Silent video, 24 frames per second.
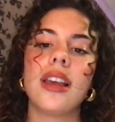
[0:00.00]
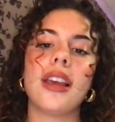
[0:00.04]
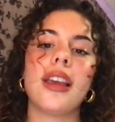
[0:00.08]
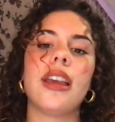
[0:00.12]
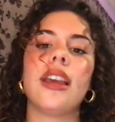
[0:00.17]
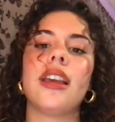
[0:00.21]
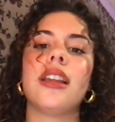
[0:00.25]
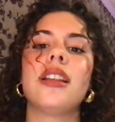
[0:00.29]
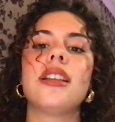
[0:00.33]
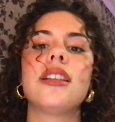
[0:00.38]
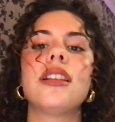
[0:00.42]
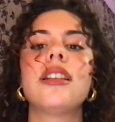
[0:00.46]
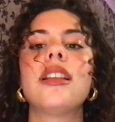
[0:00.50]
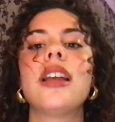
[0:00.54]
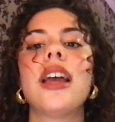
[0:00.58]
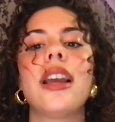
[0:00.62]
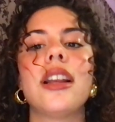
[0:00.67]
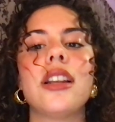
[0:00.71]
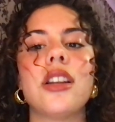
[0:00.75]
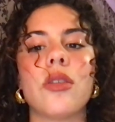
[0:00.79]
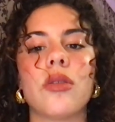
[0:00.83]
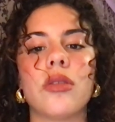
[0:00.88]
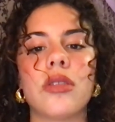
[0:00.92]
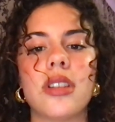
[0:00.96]
It is a
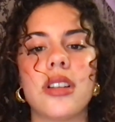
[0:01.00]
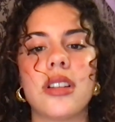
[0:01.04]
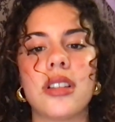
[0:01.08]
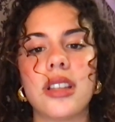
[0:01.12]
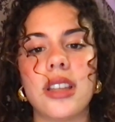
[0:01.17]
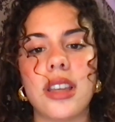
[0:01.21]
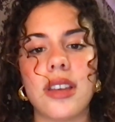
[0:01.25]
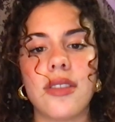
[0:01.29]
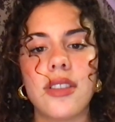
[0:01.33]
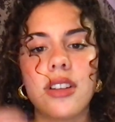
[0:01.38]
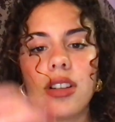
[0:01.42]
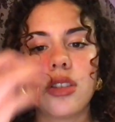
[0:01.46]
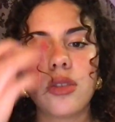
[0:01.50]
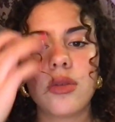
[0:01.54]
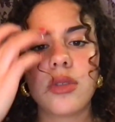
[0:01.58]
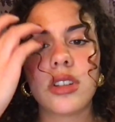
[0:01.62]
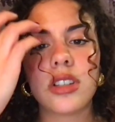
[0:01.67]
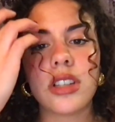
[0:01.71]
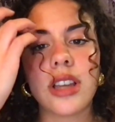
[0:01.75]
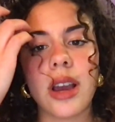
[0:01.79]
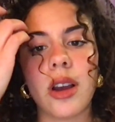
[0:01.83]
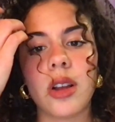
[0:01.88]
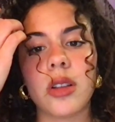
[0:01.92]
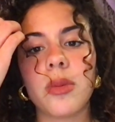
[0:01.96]
diagnosis given to a
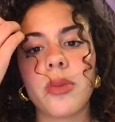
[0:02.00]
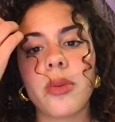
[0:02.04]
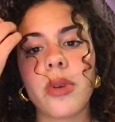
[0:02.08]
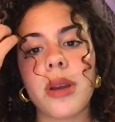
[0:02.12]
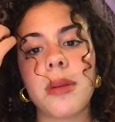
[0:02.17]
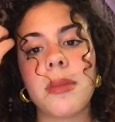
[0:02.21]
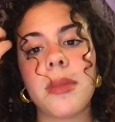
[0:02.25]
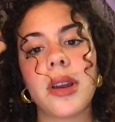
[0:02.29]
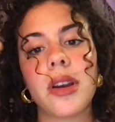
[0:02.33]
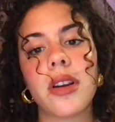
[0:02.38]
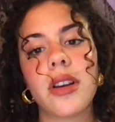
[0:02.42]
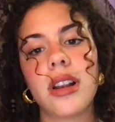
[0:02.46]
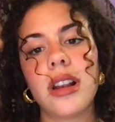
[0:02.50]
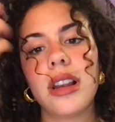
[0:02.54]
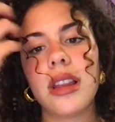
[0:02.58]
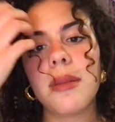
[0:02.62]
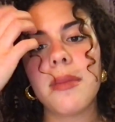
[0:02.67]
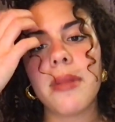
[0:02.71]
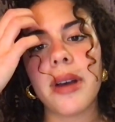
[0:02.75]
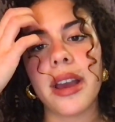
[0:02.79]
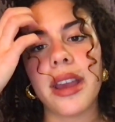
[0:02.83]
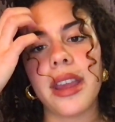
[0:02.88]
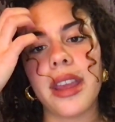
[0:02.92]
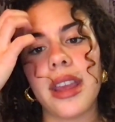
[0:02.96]
child primarily
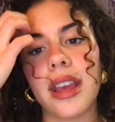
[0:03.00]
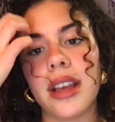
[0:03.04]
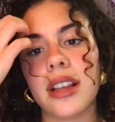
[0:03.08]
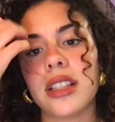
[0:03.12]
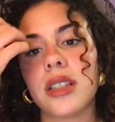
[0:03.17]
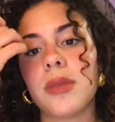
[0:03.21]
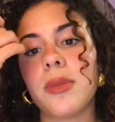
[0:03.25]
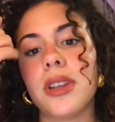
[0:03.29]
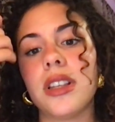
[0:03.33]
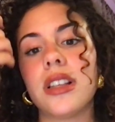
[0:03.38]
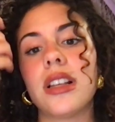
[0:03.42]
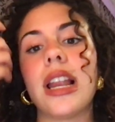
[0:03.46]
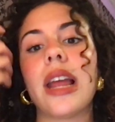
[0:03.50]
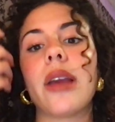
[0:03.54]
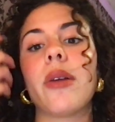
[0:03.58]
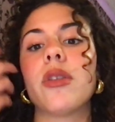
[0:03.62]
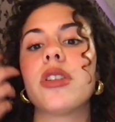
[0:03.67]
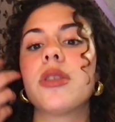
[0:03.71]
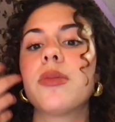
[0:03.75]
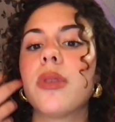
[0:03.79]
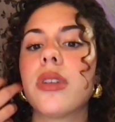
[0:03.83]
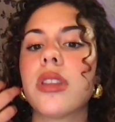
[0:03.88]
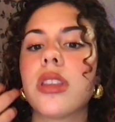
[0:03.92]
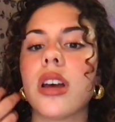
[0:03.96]
by a
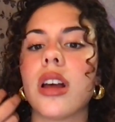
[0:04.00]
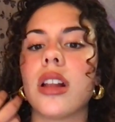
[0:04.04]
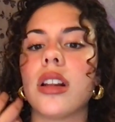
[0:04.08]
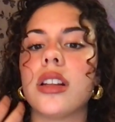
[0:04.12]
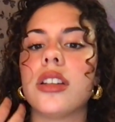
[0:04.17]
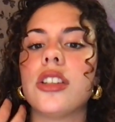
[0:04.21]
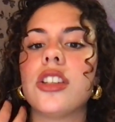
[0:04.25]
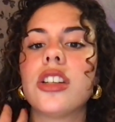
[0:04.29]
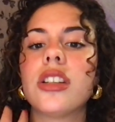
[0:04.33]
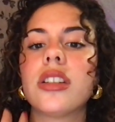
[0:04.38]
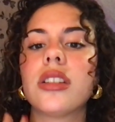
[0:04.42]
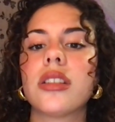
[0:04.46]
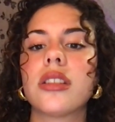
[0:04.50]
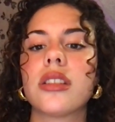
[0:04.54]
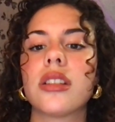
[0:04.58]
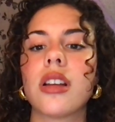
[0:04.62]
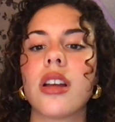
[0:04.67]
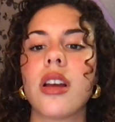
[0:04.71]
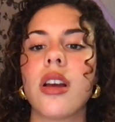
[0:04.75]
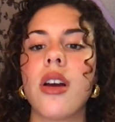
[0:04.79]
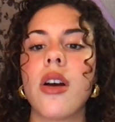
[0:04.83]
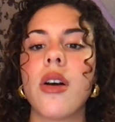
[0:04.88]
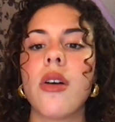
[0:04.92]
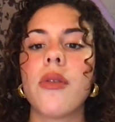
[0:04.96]
speech-language pathologist
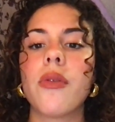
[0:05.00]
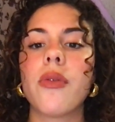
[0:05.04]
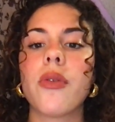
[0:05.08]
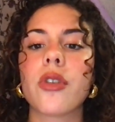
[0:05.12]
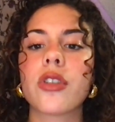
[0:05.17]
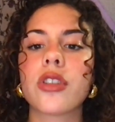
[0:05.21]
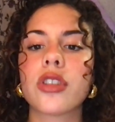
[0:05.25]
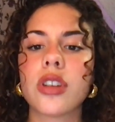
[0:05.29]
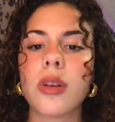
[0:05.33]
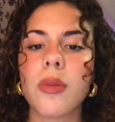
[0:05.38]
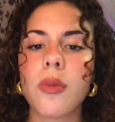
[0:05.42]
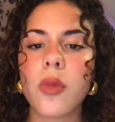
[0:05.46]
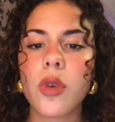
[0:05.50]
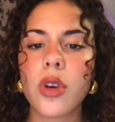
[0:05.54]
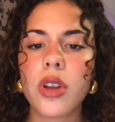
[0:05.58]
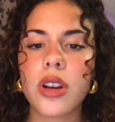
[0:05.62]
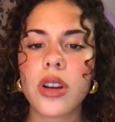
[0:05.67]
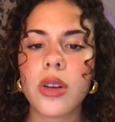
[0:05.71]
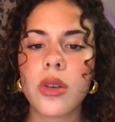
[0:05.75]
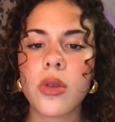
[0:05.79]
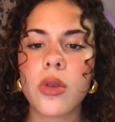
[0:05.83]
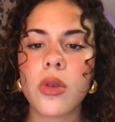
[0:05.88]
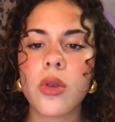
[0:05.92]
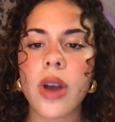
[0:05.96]
for
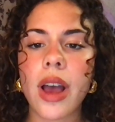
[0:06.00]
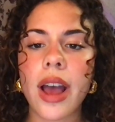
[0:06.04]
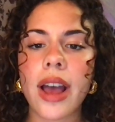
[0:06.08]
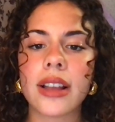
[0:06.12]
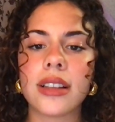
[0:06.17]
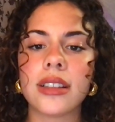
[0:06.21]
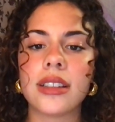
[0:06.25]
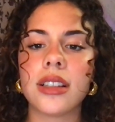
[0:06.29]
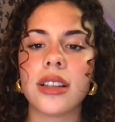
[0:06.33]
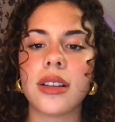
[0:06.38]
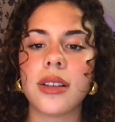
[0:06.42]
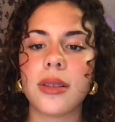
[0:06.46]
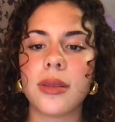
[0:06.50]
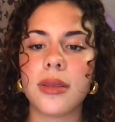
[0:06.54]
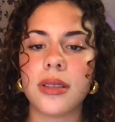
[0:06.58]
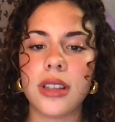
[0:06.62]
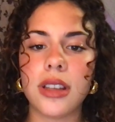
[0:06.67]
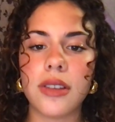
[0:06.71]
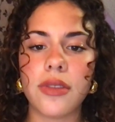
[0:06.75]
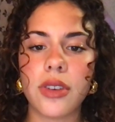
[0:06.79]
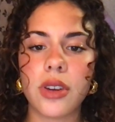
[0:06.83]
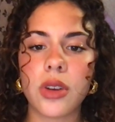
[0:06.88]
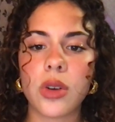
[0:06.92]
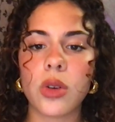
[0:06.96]
someone who has
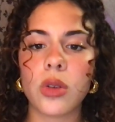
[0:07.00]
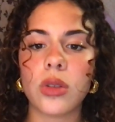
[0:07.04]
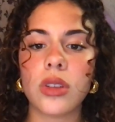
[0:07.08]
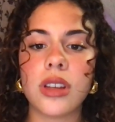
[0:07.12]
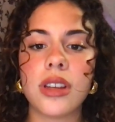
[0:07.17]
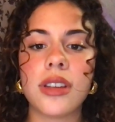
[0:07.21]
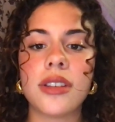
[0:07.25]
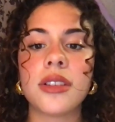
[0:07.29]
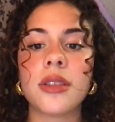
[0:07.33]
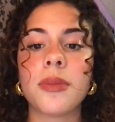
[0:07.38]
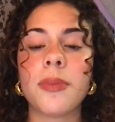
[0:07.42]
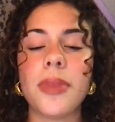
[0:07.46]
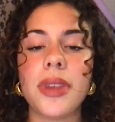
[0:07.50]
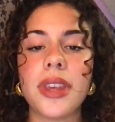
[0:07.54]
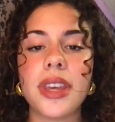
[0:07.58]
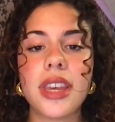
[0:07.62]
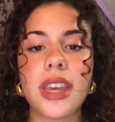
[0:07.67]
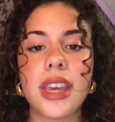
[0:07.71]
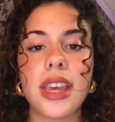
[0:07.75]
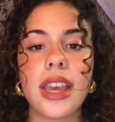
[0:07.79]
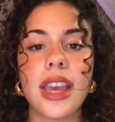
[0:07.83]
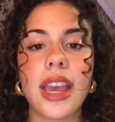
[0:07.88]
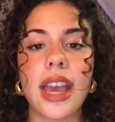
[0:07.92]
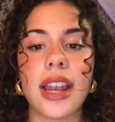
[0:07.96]
difficulty
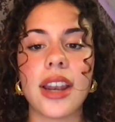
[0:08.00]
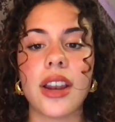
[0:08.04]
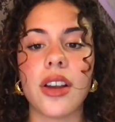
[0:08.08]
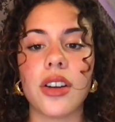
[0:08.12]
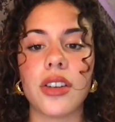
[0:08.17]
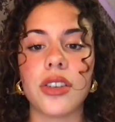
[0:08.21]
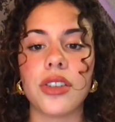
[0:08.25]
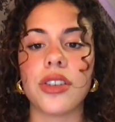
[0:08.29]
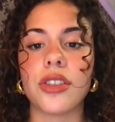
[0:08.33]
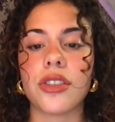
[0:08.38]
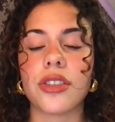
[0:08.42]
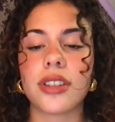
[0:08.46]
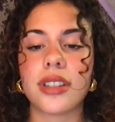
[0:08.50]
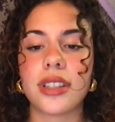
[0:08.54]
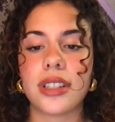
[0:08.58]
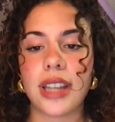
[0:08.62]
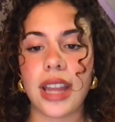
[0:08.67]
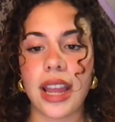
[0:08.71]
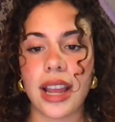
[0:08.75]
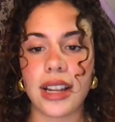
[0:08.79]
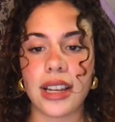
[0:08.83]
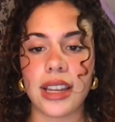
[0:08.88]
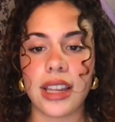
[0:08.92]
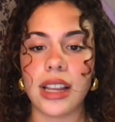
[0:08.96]
speaking and
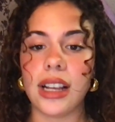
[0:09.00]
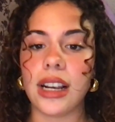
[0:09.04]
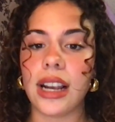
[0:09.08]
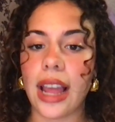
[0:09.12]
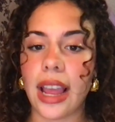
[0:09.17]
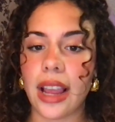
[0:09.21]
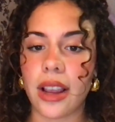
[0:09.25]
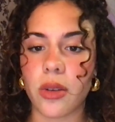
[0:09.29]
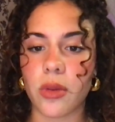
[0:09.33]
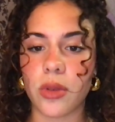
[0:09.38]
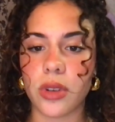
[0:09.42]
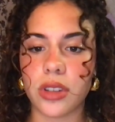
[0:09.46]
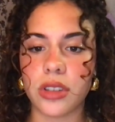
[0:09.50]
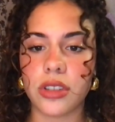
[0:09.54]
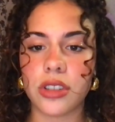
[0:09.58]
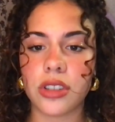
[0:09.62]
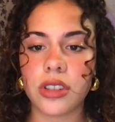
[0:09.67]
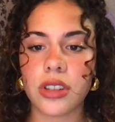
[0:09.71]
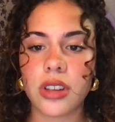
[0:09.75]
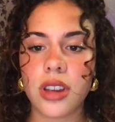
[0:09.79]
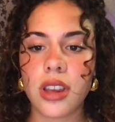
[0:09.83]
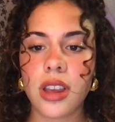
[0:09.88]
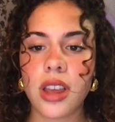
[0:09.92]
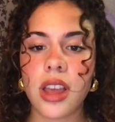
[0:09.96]
understanding language,
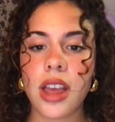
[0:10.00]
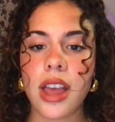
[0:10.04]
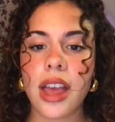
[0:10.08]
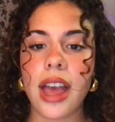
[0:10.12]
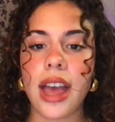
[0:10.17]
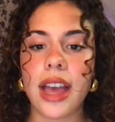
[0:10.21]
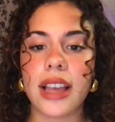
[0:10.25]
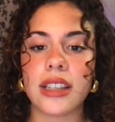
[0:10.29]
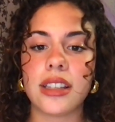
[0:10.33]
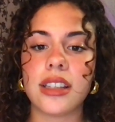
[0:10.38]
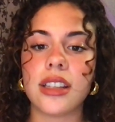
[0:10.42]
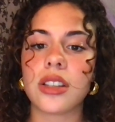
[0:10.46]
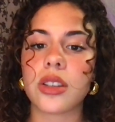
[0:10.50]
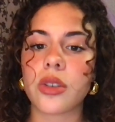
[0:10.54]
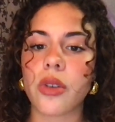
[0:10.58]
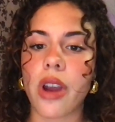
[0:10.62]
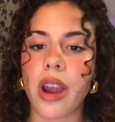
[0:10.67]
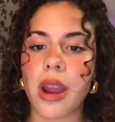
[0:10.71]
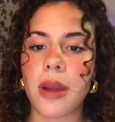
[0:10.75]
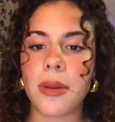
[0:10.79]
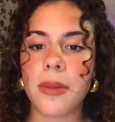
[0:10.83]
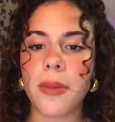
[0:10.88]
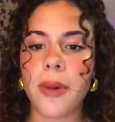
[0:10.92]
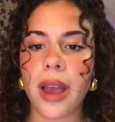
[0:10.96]
as
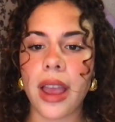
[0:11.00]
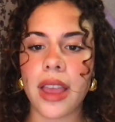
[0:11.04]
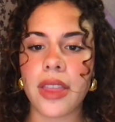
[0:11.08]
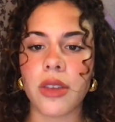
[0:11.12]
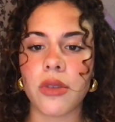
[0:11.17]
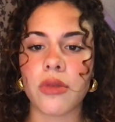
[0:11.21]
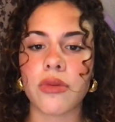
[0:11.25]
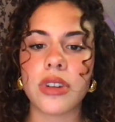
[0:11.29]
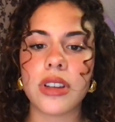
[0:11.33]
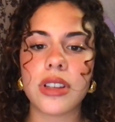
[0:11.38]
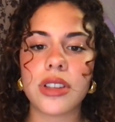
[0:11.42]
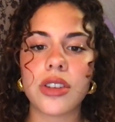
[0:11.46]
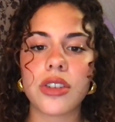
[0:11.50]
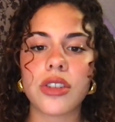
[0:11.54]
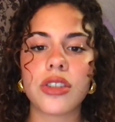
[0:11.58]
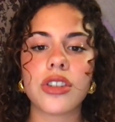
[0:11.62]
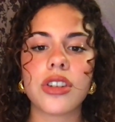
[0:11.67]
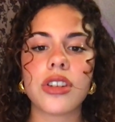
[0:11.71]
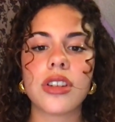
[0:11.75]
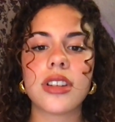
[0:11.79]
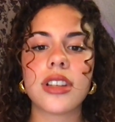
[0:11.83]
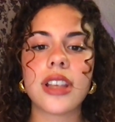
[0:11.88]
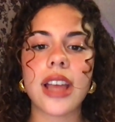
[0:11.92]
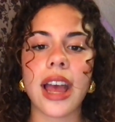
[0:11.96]
described by the
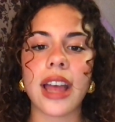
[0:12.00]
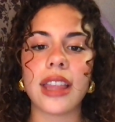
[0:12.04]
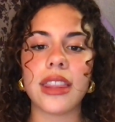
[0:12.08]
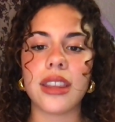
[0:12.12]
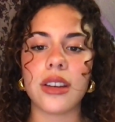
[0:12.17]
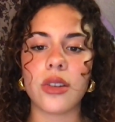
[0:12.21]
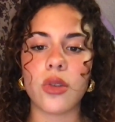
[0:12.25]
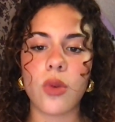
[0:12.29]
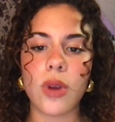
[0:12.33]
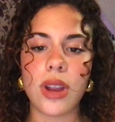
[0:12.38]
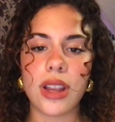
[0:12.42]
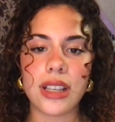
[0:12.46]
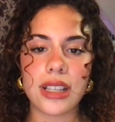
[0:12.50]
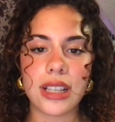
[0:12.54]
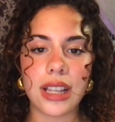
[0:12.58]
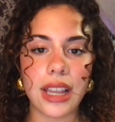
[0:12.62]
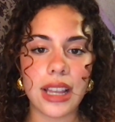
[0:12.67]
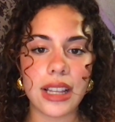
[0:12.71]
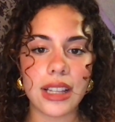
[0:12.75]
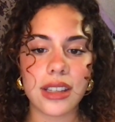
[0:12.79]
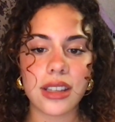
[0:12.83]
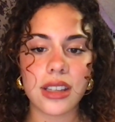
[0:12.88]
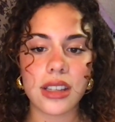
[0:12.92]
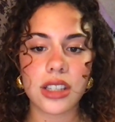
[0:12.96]
researchers at the
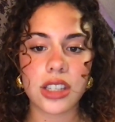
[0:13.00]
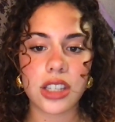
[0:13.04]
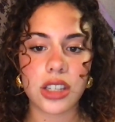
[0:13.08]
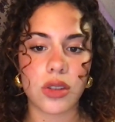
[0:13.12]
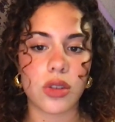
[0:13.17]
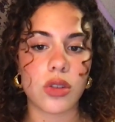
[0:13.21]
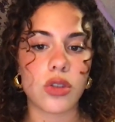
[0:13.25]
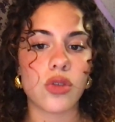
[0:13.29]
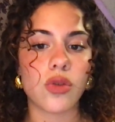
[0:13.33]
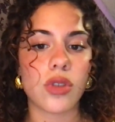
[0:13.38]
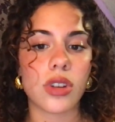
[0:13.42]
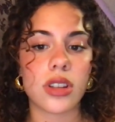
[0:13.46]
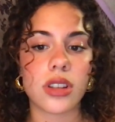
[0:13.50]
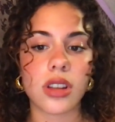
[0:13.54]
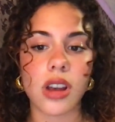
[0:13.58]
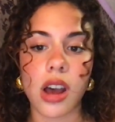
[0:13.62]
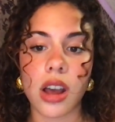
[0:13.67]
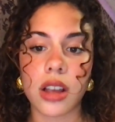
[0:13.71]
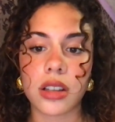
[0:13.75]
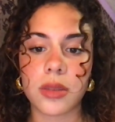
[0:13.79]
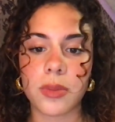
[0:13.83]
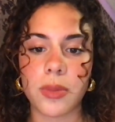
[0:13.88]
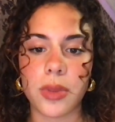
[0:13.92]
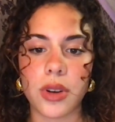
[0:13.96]
Queensland Children's
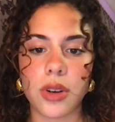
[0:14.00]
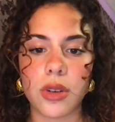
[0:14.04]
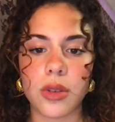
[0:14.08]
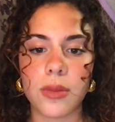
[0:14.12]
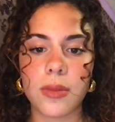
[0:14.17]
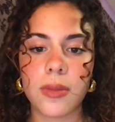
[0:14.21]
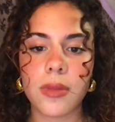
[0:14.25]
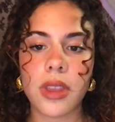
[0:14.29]
Hospital.